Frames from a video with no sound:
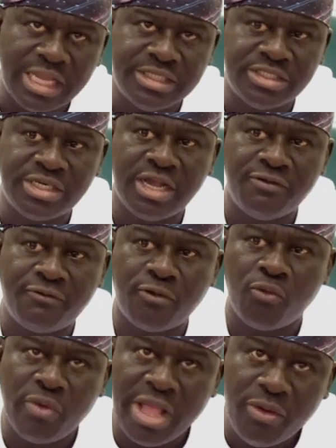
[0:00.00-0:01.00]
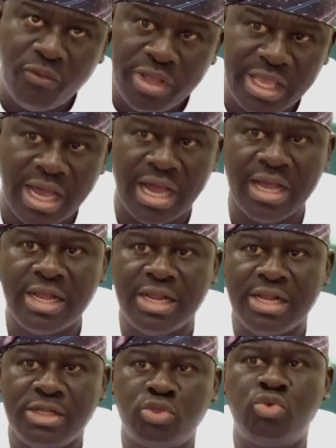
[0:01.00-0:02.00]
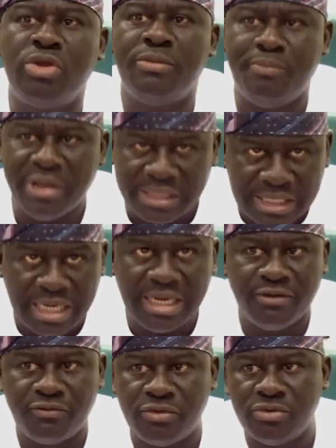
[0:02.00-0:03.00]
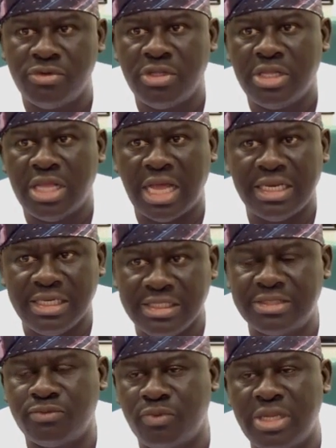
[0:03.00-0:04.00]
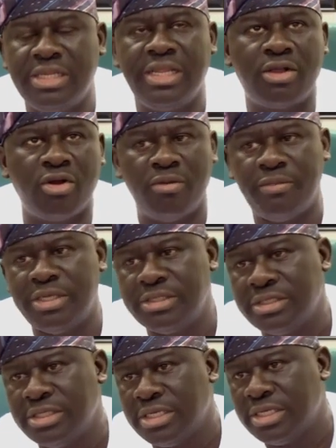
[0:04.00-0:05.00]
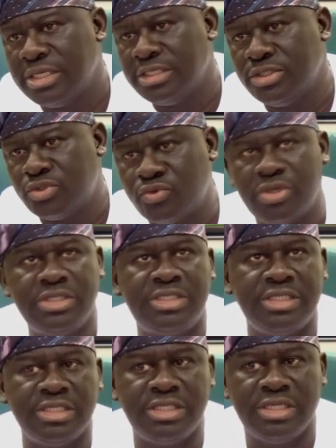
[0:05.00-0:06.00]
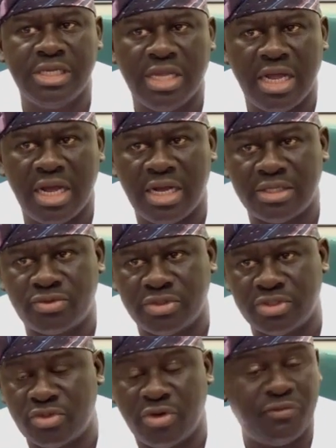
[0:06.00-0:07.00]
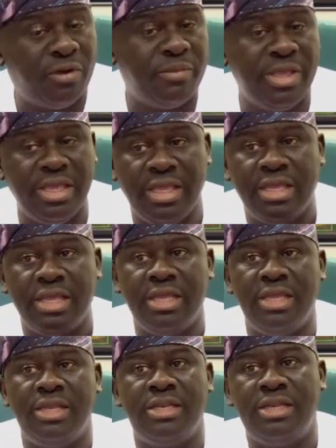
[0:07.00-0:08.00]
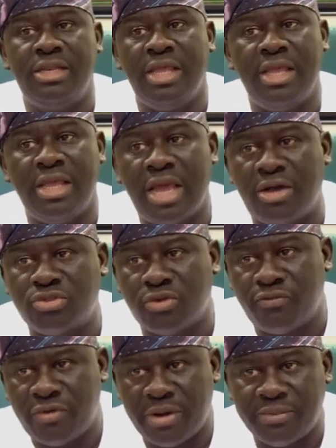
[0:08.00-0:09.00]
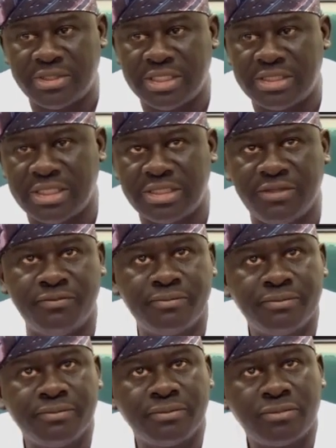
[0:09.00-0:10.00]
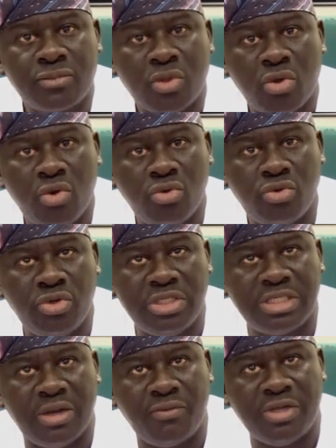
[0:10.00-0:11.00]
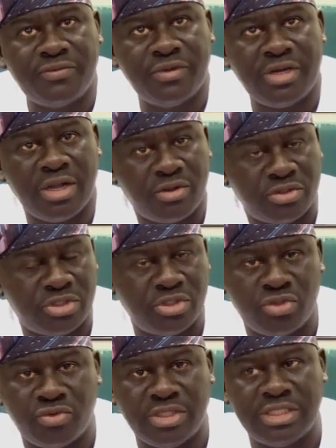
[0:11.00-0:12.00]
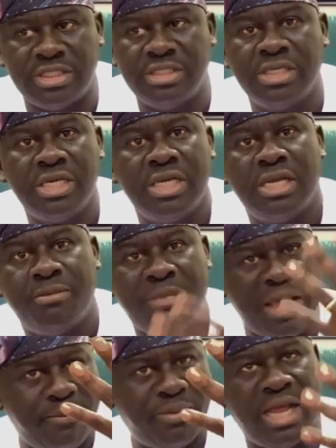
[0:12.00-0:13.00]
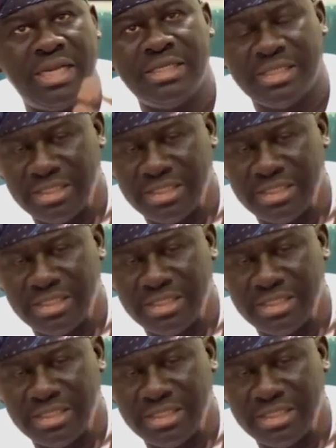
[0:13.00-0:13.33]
Nigeria from where we are to a better level, at least when they come in 2023. For me, in the House of Representatives, Ondo East and West Federal Constituency, my plan